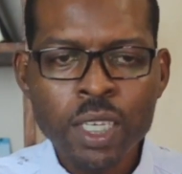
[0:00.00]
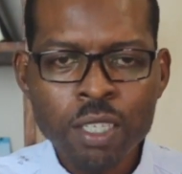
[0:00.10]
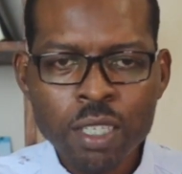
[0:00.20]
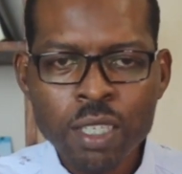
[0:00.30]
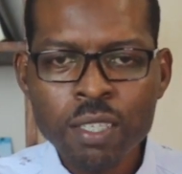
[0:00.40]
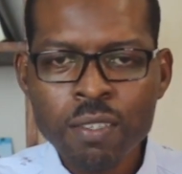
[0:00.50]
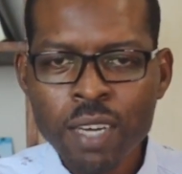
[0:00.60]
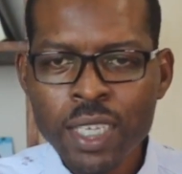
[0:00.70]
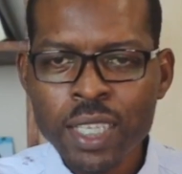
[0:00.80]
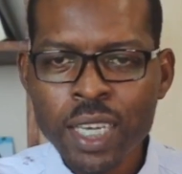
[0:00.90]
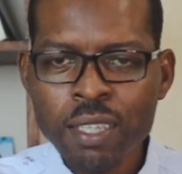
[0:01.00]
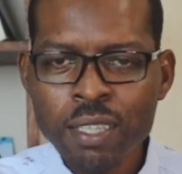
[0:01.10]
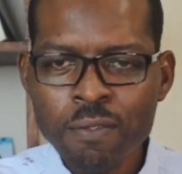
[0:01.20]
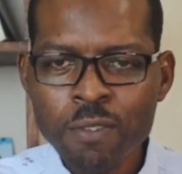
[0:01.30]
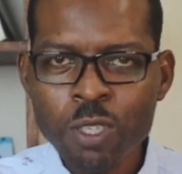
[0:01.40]
Jesus Christ had
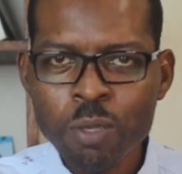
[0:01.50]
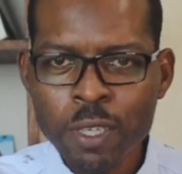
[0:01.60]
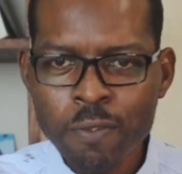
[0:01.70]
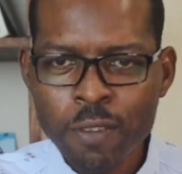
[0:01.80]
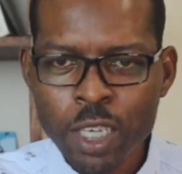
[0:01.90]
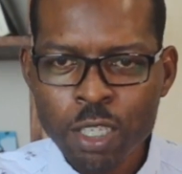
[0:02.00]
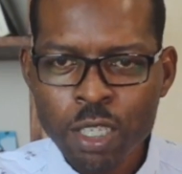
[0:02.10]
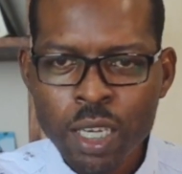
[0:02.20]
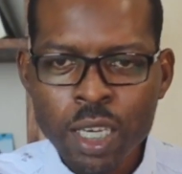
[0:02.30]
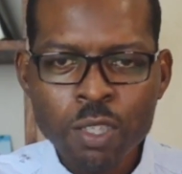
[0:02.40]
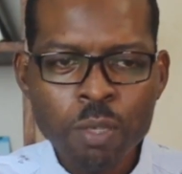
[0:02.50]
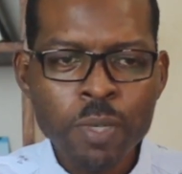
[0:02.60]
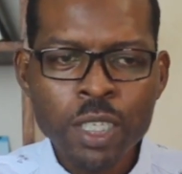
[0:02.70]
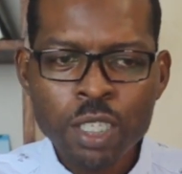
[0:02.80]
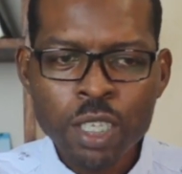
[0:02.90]
sinful human flesh. So
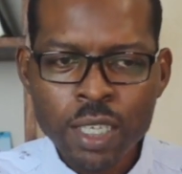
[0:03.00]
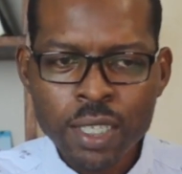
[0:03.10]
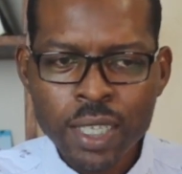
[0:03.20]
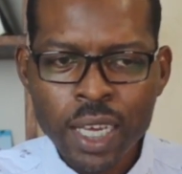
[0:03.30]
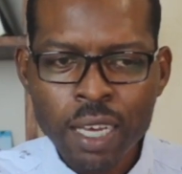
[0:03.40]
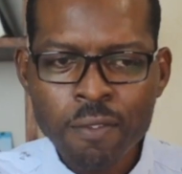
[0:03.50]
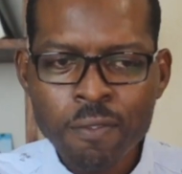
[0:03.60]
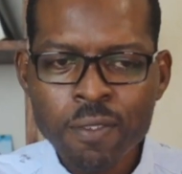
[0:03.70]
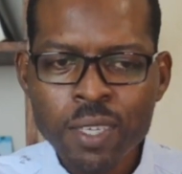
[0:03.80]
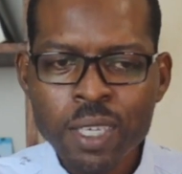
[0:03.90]
please share this live.